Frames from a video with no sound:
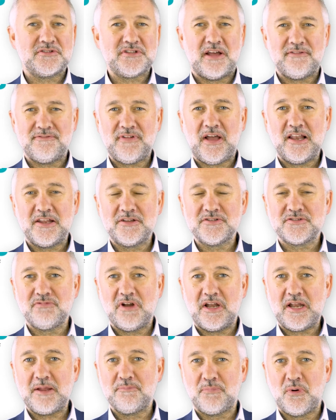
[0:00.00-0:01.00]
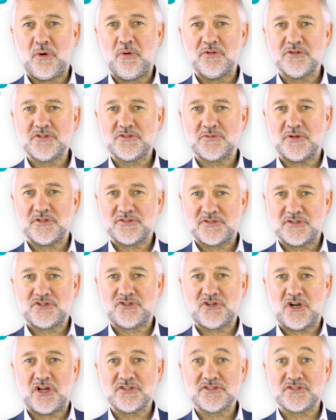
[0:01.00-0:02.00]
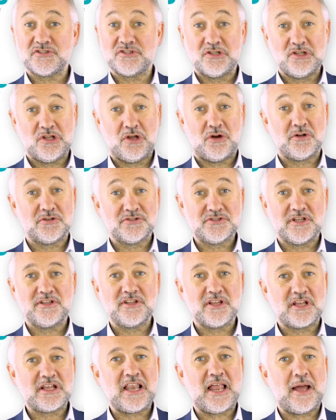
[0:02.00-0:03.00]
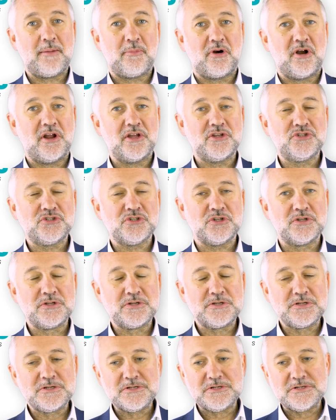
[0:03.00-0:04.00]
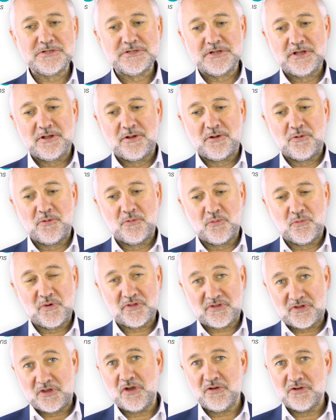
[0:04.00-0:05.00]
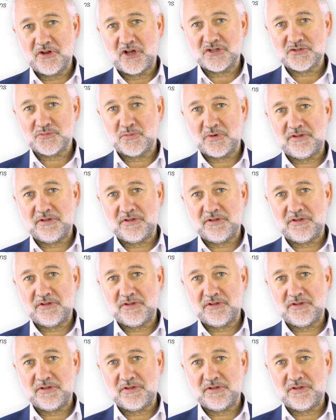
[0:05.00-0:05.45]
And our values are really important to us, the trust, loyalty, and the collaboration. With Kudos, we